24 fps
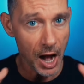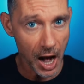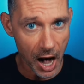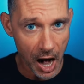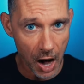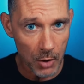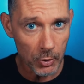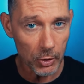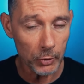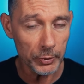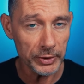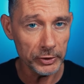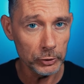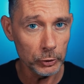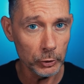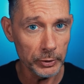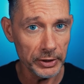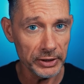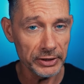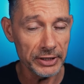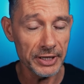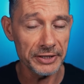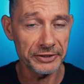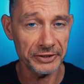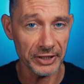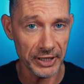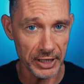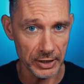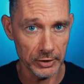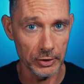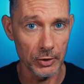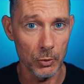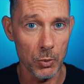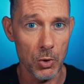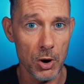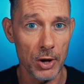how are we doing this
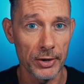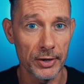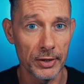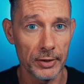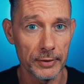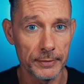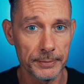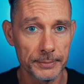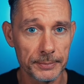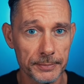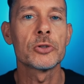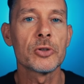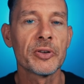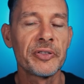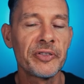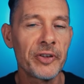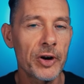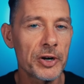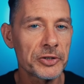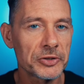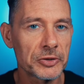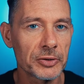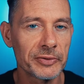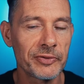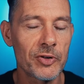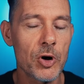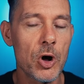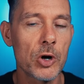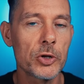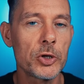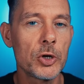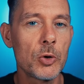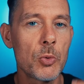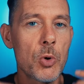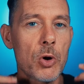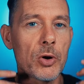in the water? So first of
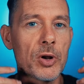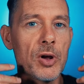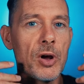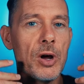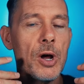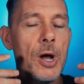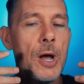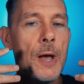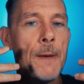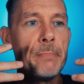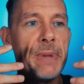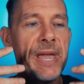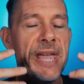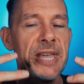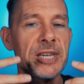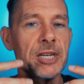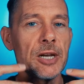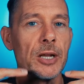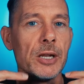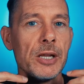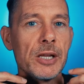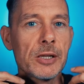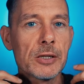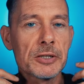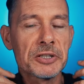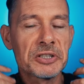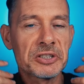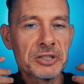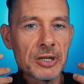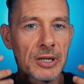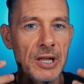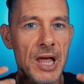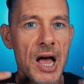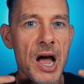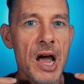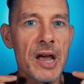all, you want to make a little
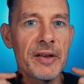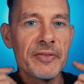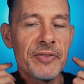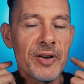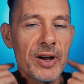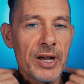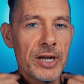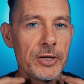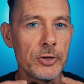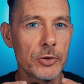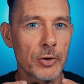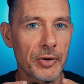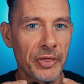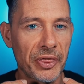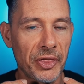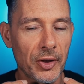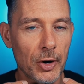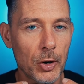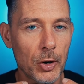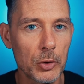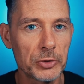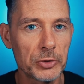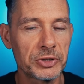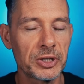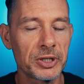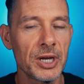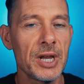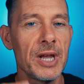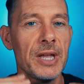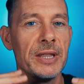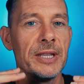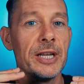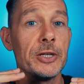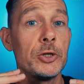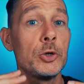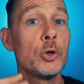saliva in your throat
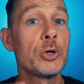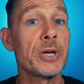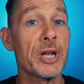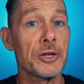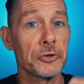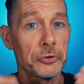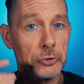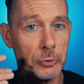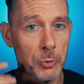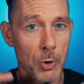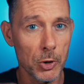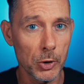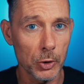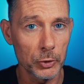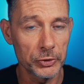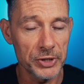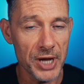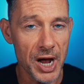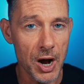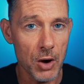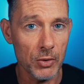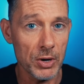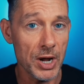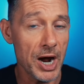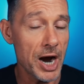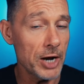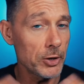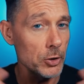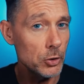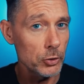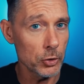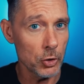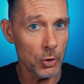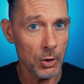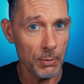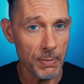that you can swallow down. I
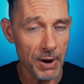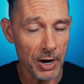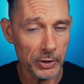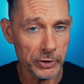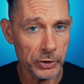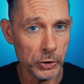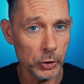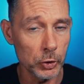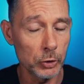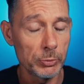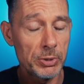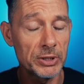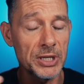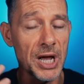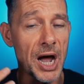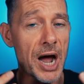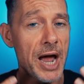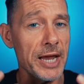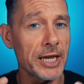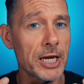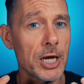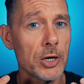don't know about you, but I